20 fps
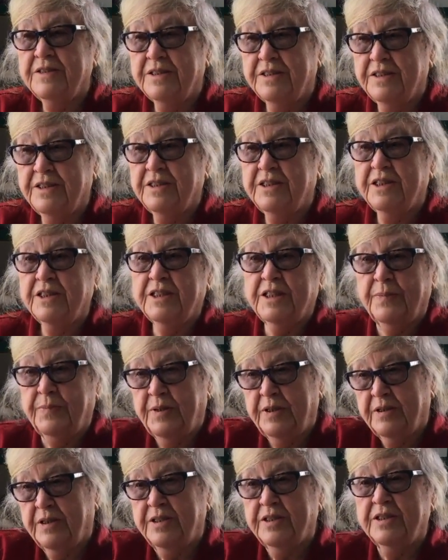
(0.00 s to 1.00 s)
No, it's just up
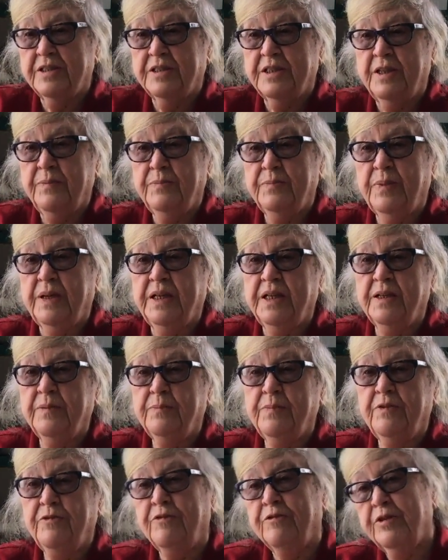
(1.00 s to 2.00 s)
here on the stem
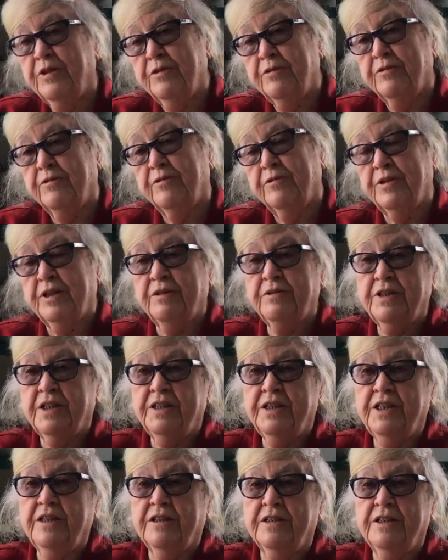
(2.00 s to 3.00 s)
bank before you go down
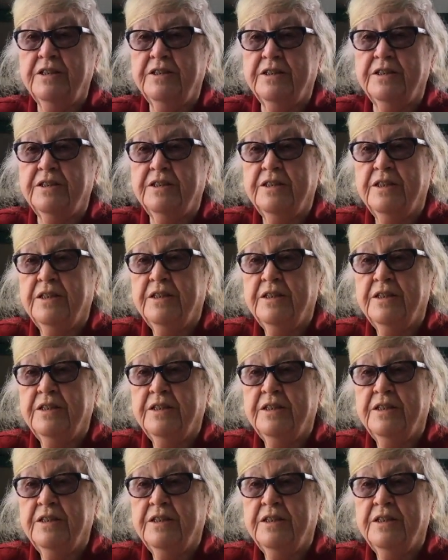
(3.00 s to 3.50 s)
on the ice.